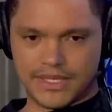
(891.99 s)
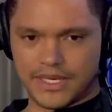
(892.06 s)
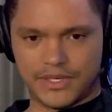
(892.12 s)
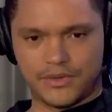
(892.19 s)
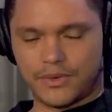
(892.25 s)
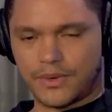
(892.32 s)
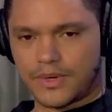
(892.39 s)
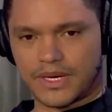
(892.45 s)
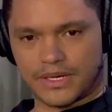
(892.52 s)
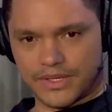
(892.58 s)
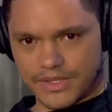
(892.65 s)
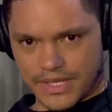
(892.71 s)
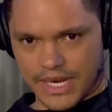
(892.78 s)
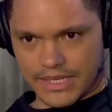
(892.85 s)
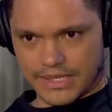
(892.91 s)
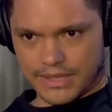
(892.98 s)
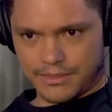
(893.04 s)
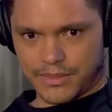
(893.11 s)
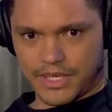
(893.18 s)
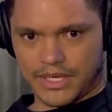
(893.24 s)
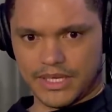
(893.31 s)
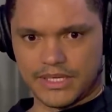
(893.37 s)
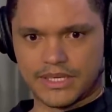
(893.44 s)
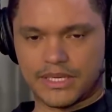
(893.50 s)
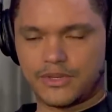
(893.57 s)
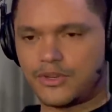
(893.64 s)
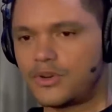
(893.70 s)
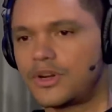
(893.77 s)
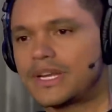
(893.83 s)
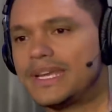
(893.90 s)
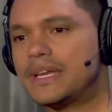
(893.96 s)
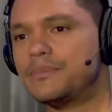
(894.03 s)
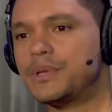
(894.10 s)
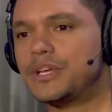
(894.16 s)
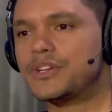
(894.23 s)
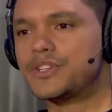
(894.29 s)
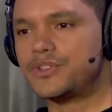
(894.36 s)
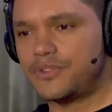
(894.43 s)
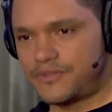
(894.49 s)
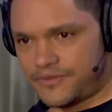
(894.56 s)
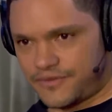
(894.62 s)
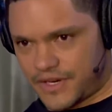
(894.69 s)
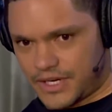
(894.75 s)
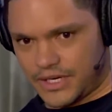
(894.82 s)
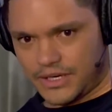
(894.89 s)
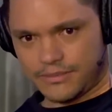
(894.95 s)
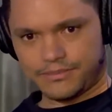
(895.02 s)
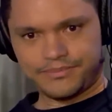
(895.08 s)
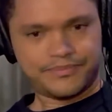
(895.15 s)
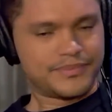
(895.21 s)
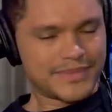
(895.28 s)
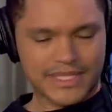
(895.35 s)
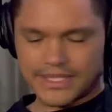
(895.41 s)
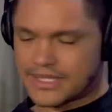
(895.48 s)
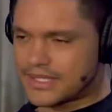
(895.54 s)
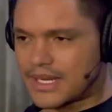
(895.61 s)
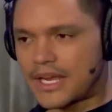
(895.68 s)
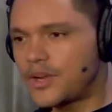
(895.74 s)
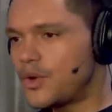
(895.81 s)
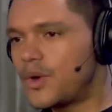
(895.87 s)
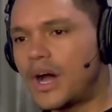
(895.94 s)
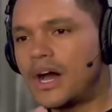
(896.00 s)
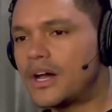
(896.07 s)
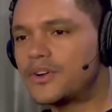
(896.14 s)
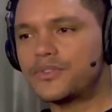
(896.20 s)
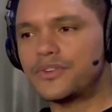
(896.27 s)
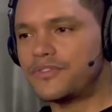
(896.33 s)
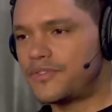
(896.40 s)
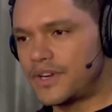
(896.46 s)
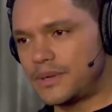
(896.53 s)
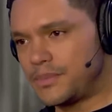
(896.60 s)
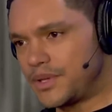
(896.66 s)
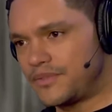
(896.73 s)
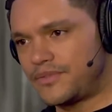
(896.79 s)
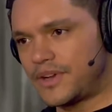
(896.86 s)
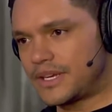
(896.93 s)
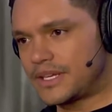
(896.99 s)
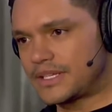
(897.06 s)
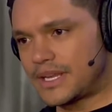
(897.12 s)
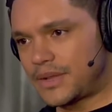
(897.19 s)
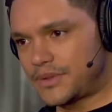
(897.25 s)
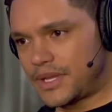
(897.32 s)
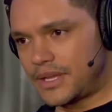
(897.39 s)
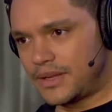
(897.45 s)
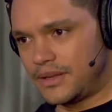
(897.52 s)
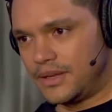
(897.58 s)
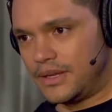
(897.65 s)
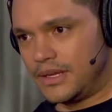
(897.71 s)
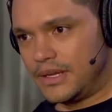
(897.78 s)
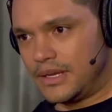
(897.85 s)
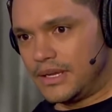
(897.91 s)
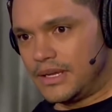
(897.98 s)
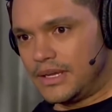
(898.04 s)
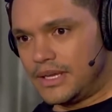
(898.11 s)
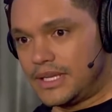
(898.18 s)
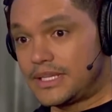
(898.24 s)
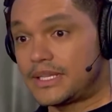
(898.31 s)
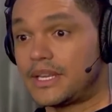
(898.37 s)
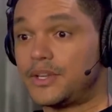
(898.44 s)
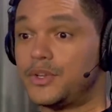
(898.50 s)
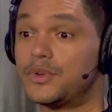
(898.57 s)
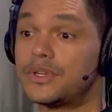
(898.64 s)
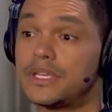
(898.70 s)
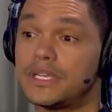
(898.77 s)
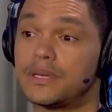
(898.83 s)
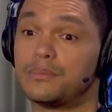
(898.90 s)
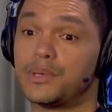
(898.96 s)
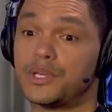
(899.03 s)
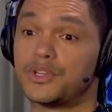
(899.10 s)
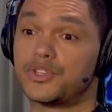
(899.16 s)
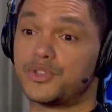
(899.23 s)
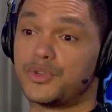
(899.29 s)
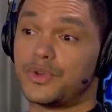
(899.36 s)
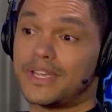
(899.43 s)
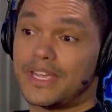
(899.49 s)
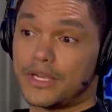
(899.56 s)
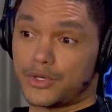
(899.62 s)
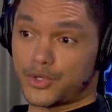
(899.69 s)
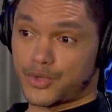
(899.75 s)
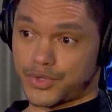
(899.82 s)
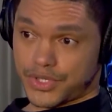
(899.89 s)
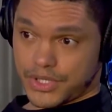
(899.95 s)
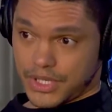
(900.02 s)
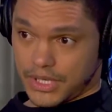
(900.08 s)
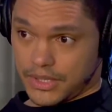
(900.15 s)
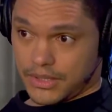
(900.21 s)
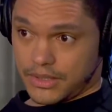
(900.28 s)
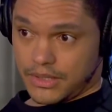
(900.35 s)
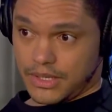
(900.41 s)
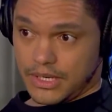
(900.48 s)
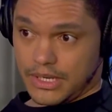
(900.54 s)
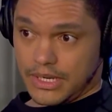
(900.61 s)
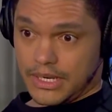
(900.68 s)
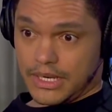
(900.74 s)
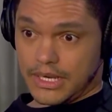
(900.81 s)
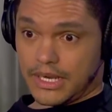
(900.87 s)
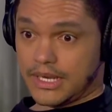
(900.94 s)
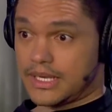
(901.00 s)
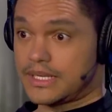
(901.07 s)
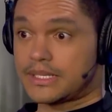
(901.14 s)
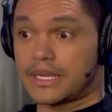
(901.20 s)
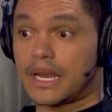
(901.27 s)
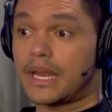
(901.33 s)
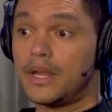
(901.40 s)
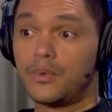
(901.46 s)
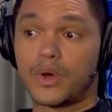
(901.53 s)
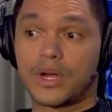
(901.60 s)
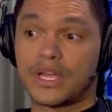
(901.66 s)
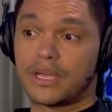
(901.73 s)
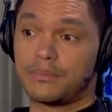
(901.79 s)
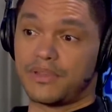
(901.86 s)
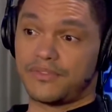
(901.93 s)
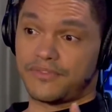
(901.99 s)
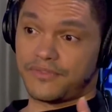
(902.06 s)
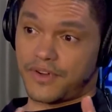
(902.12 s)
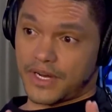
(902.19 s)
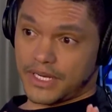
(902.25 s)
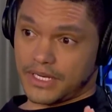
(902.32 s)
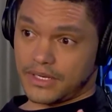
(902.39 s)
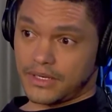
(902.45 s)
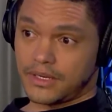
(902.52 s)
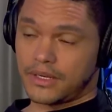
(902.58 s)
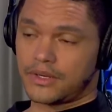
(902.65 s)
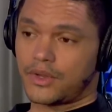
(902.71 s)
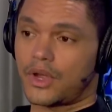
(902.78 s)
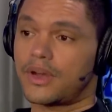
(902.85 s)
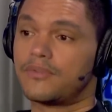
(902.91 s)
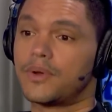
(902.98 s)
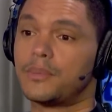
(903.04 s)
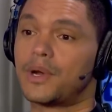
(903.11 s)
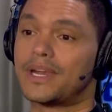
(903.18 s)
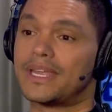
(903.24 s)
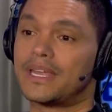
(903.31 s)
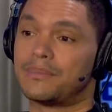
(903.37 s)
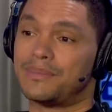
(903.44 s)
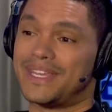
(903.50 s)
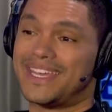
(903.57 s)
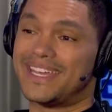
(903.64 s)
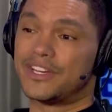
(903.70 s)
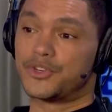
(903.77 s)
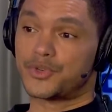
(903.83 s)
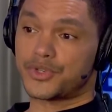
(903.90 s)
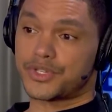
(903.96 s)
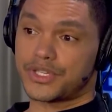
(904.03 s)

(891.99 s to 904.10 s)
You don't understand something. He said, You're not here because you're funny. He says, I know a hundred funny motherfuckers out there. He said, You're here because you're interesting. And he said, Anyone can be funny. Not everybody can be interesting.